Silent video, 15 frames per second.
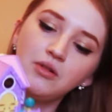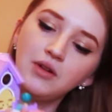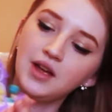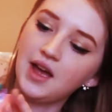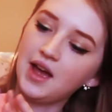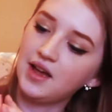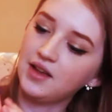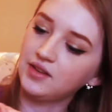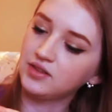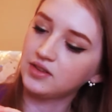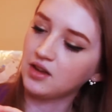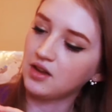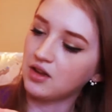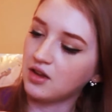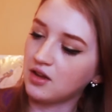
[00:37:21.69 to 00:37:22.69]
It has
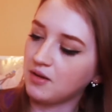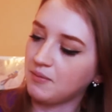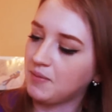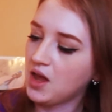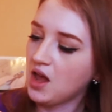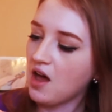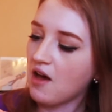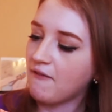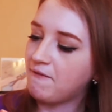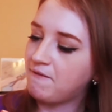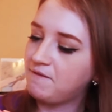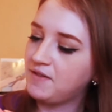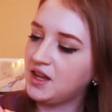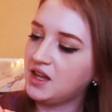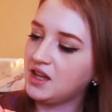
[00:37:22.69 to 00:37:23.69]
a
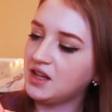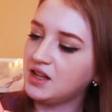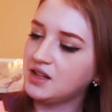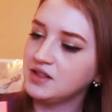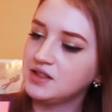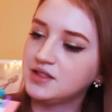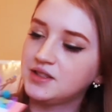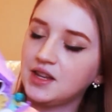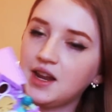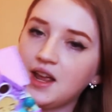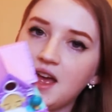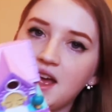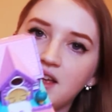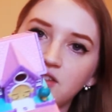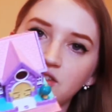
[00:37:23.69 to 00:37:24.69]
fence, and it
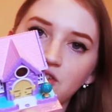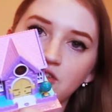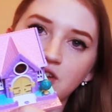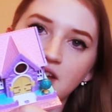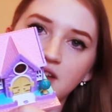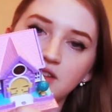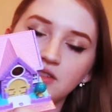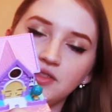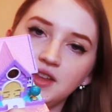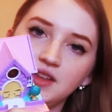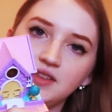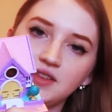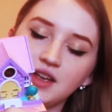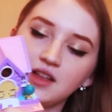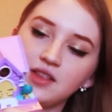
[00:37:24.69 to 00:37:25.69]
has all kinds of
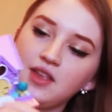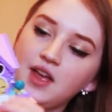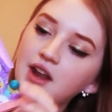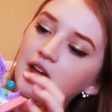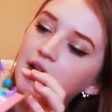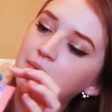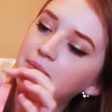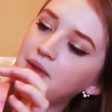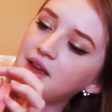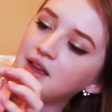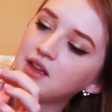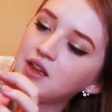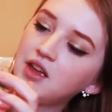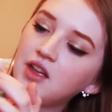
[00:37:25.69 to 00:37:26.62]
things that can light up, like